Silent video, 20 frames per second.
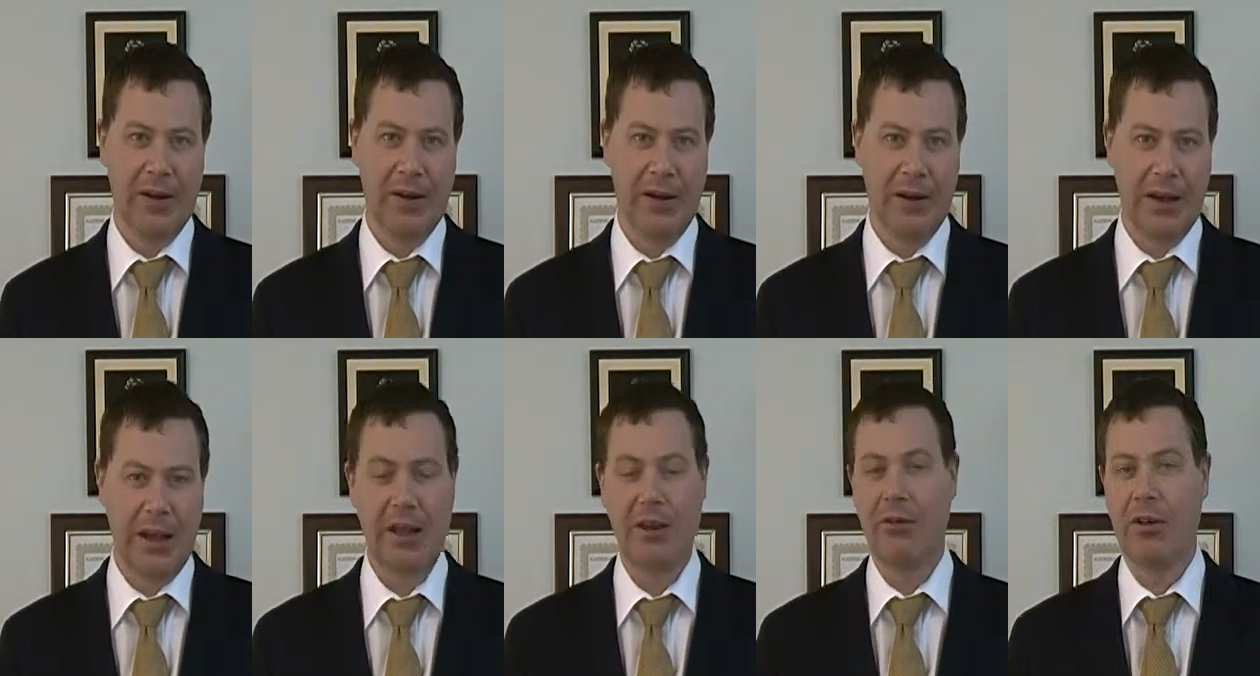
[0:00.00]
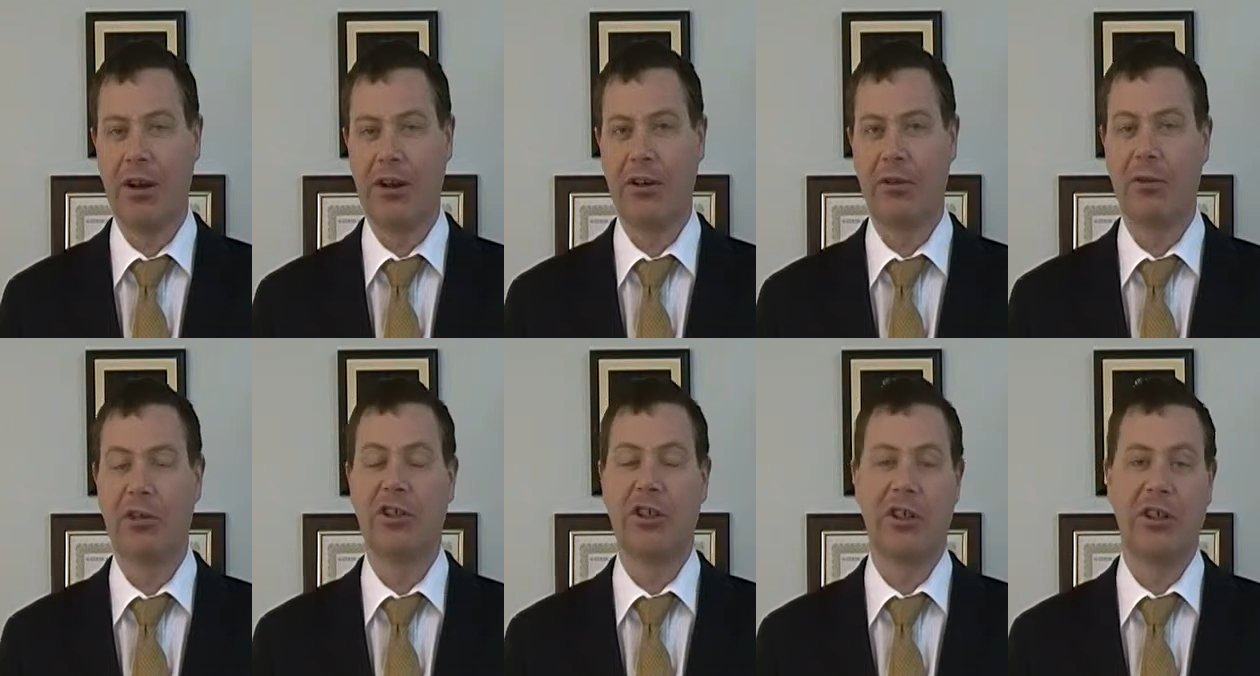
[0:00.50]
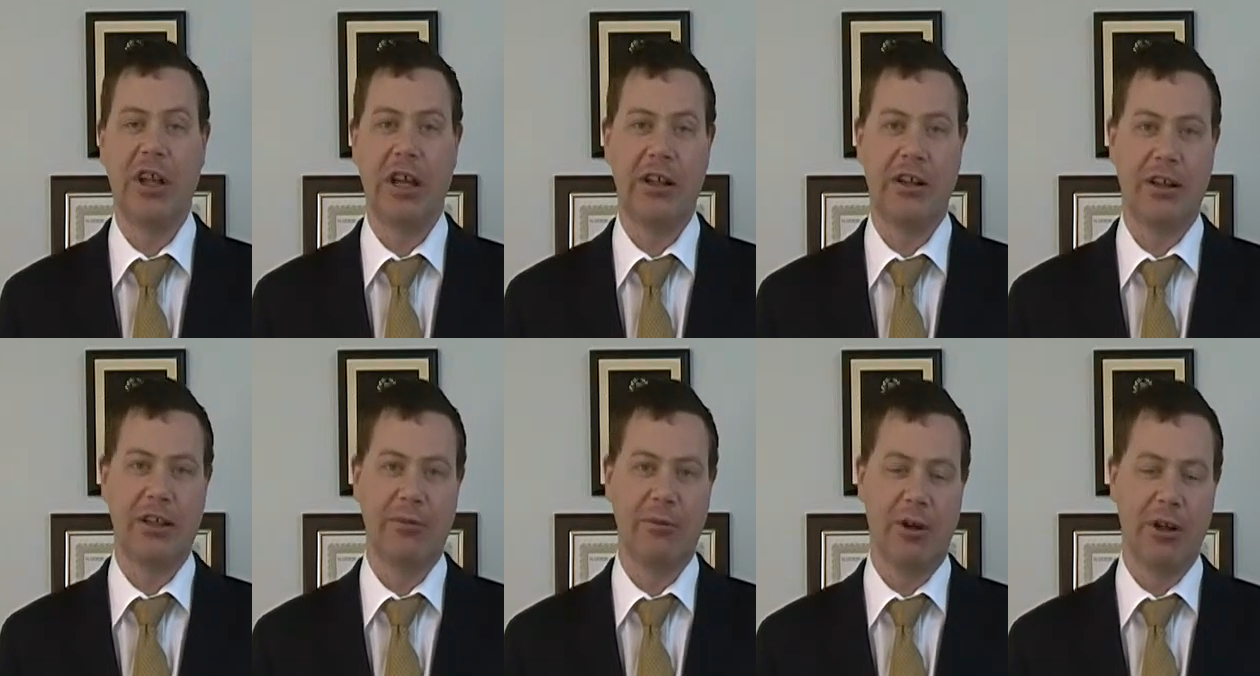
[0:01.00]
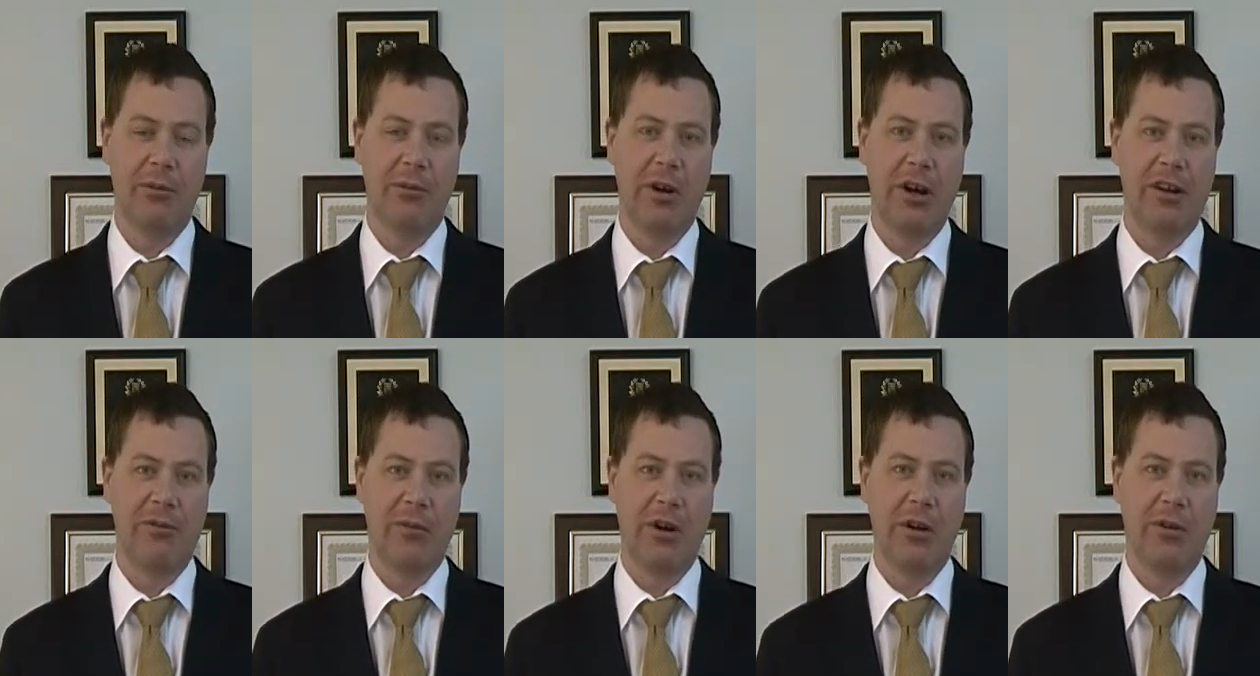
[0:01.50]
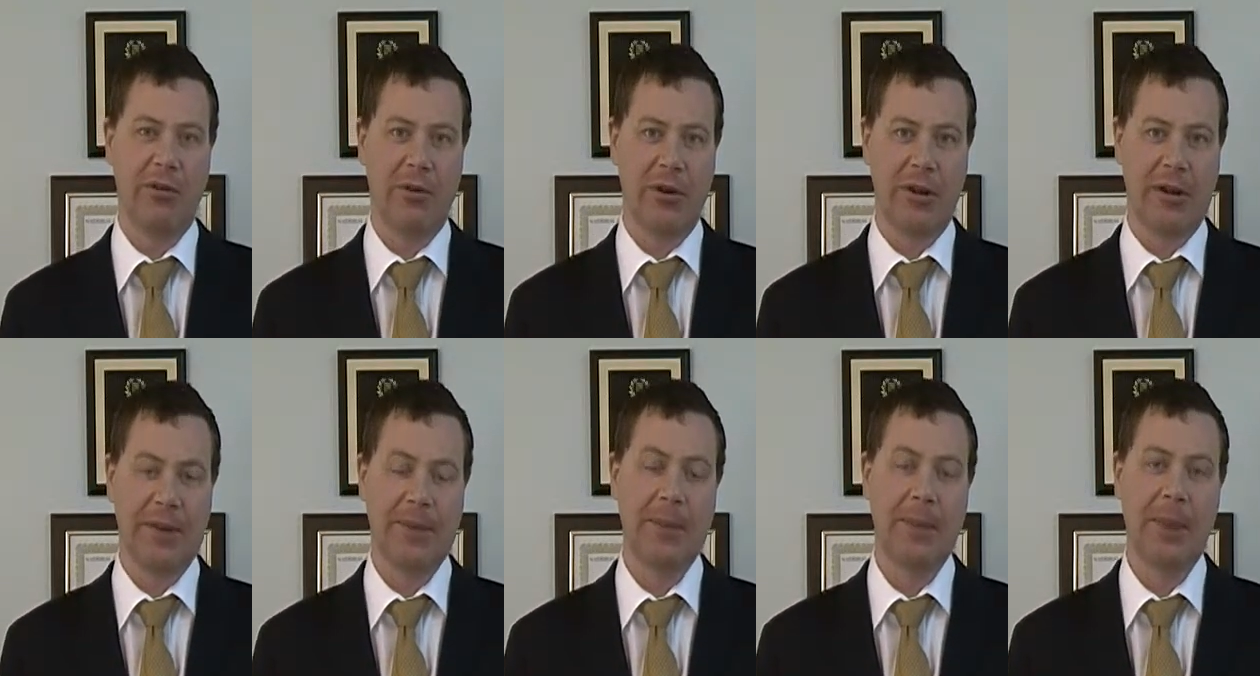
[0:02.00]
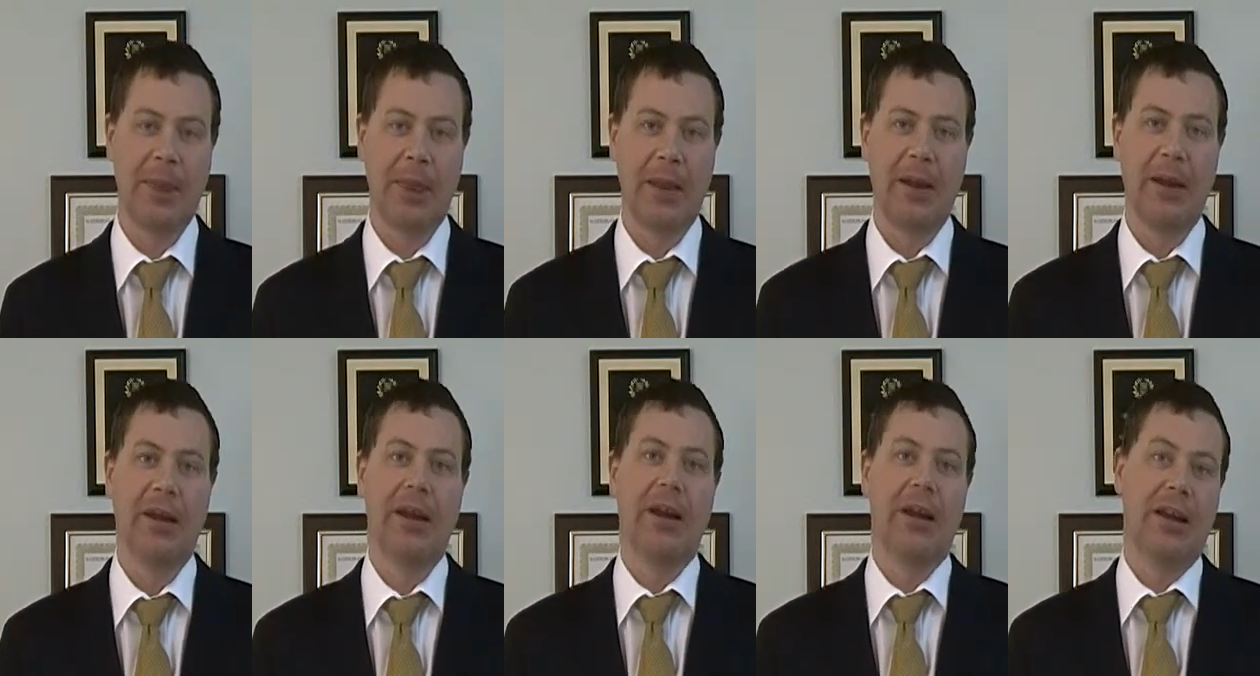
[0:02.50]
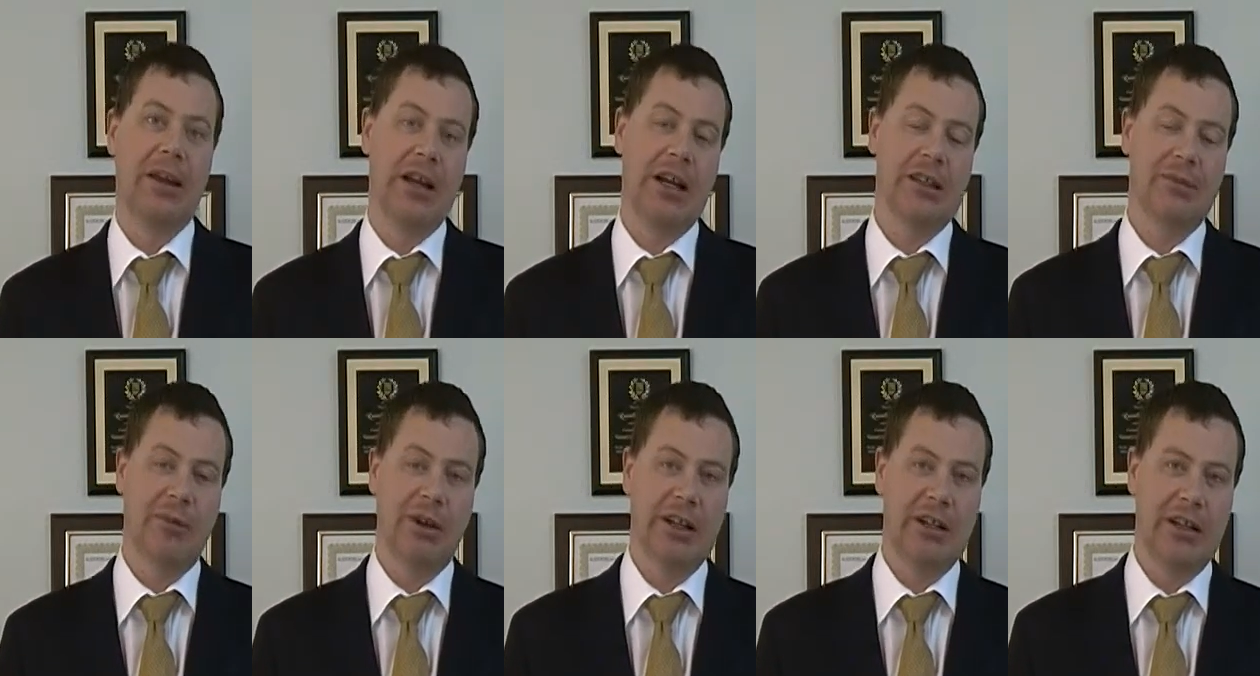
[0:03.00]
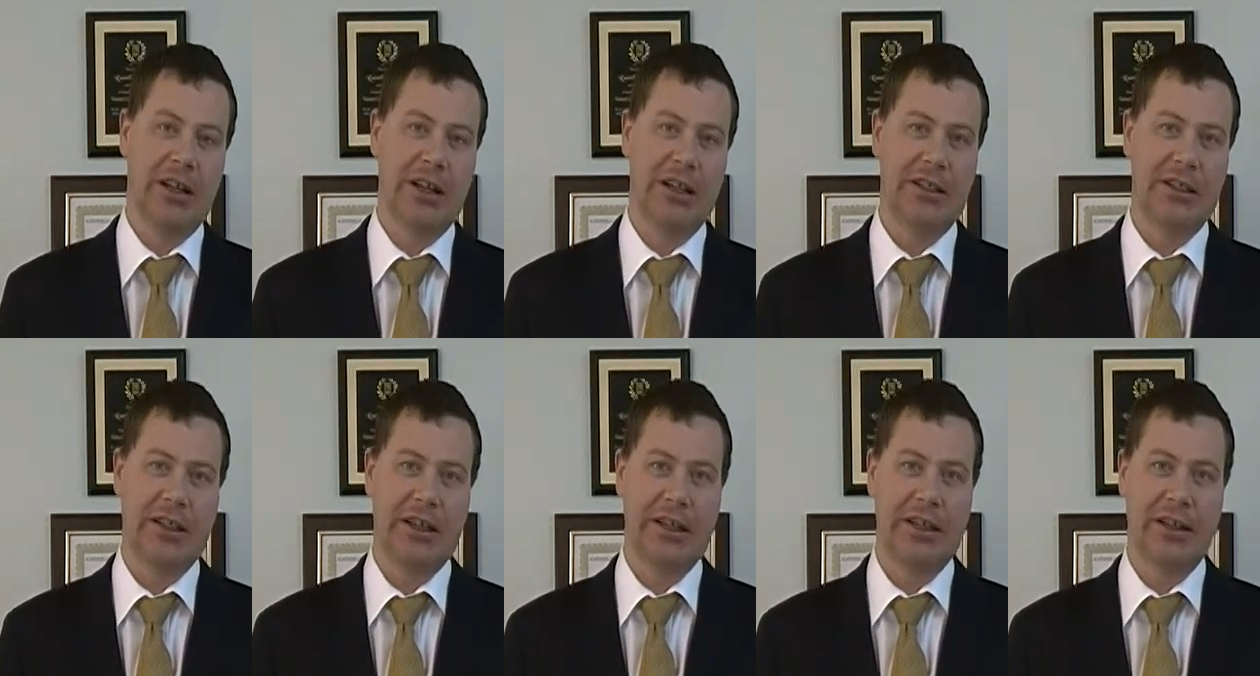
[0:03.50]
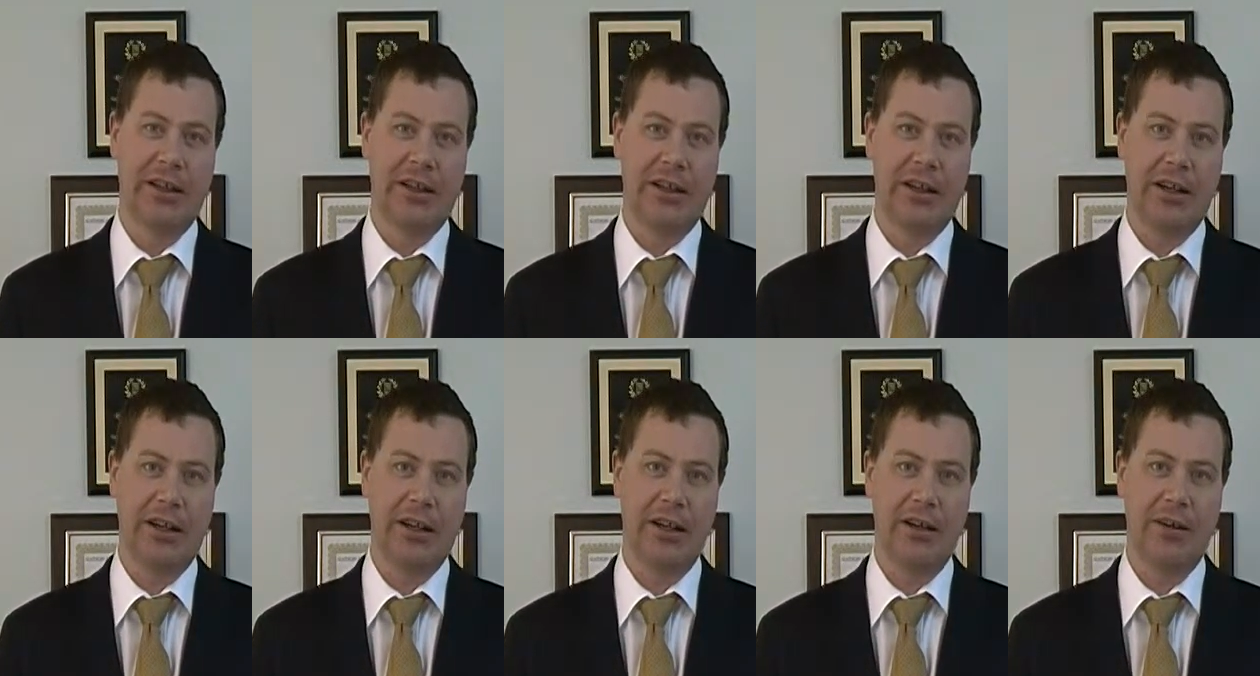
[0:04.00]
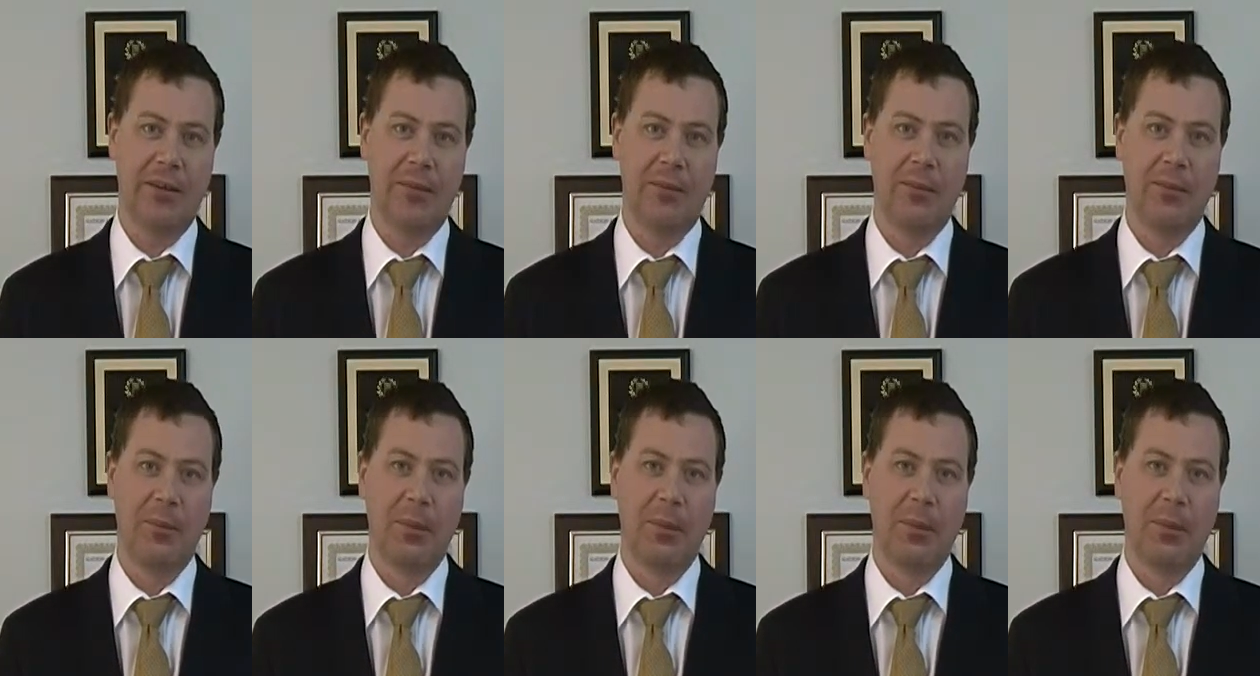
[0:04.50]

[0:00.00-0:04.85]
a grinder which contained a small amount of marijuana. He asked my client to get out of the car.